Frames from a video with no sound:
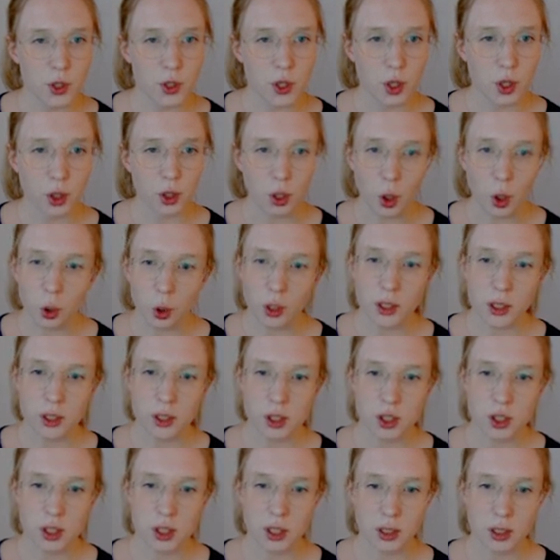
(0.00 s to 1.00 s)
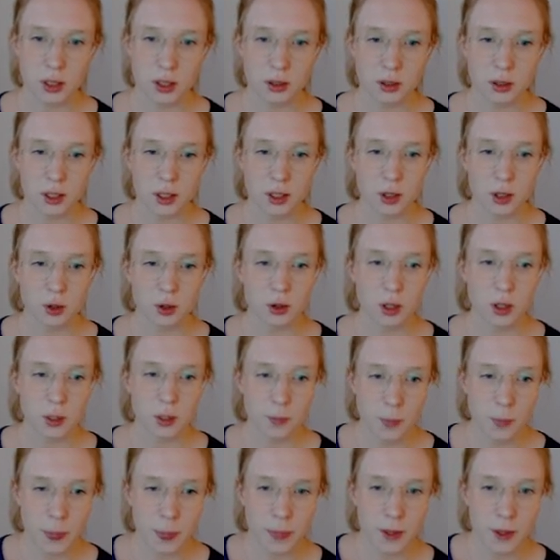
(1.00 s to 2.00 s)
your knowledge and, and your,
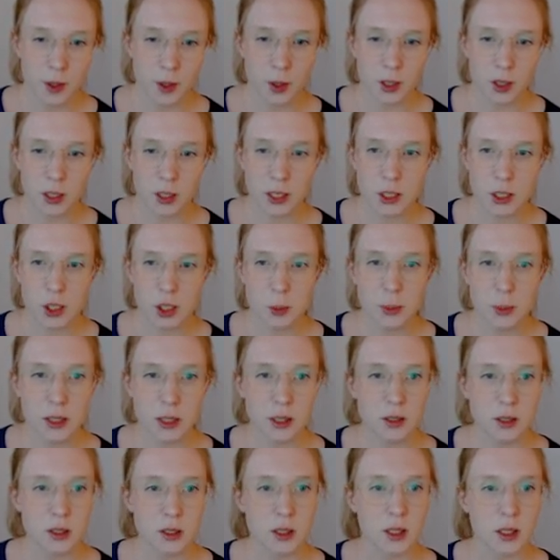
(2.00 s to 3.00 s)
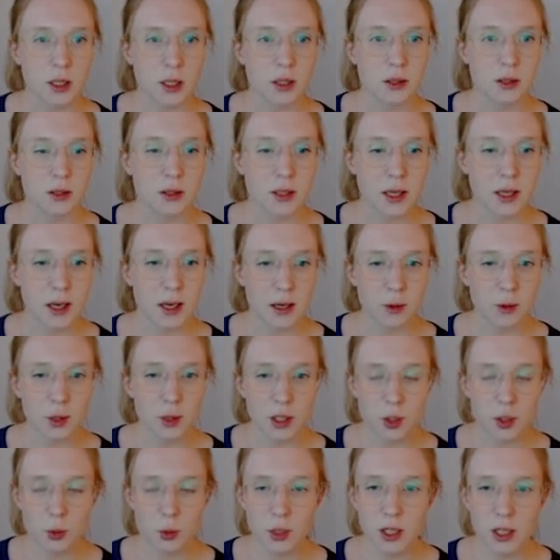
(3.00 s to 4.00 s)
your engagement and
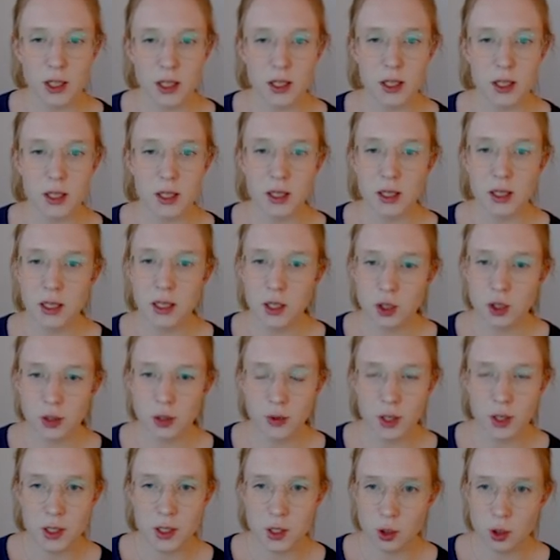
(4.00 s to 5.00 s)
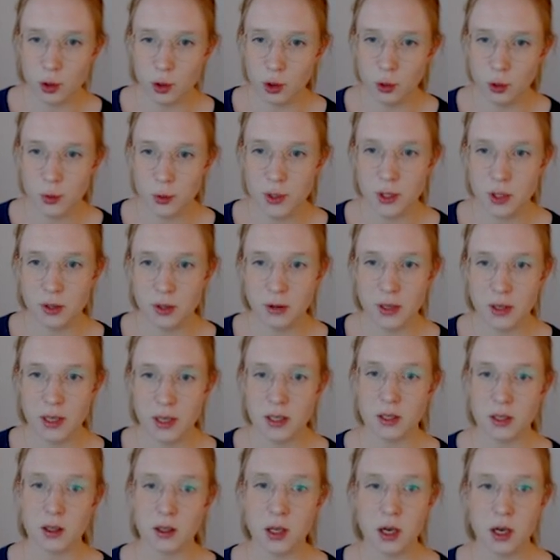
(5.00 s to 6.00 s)
it really in each of these groups
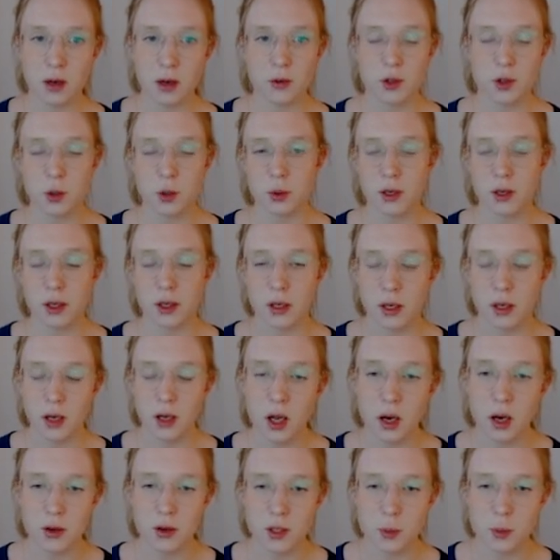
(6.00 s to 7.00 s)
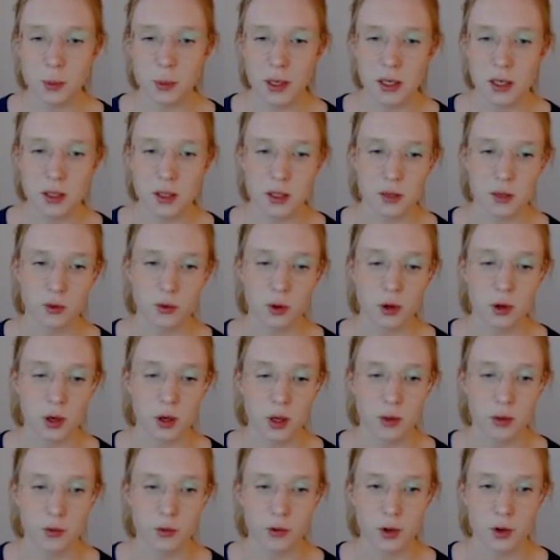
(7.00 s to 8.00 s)
there's a lot of a lot of space for
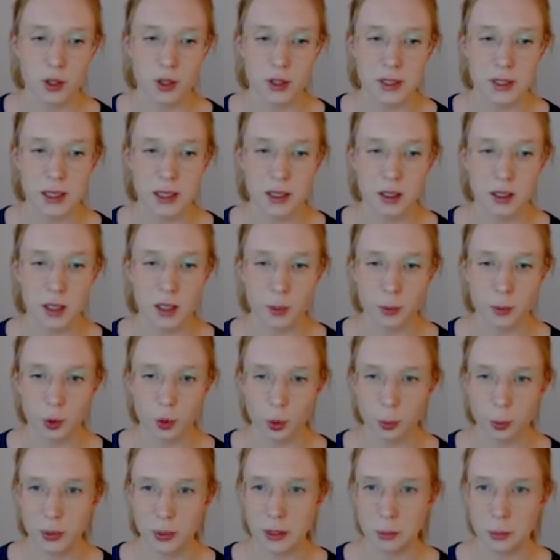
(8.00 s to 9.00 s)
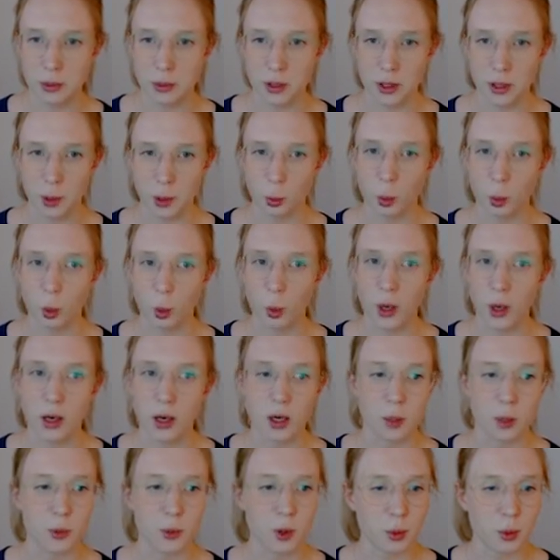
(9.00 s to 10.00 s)
for taking up new people and we
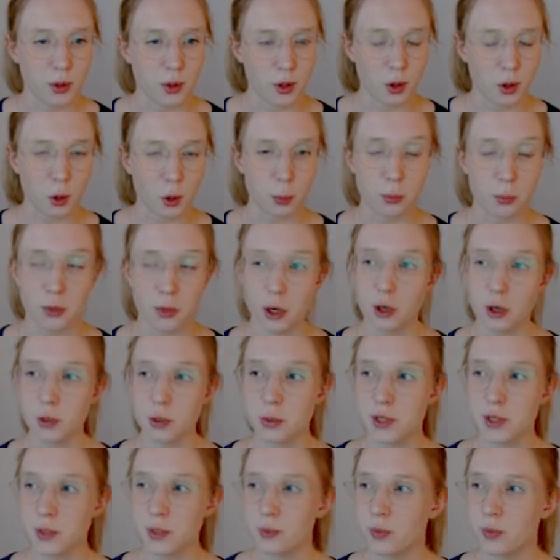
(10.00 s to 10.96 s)
welcome you with open arms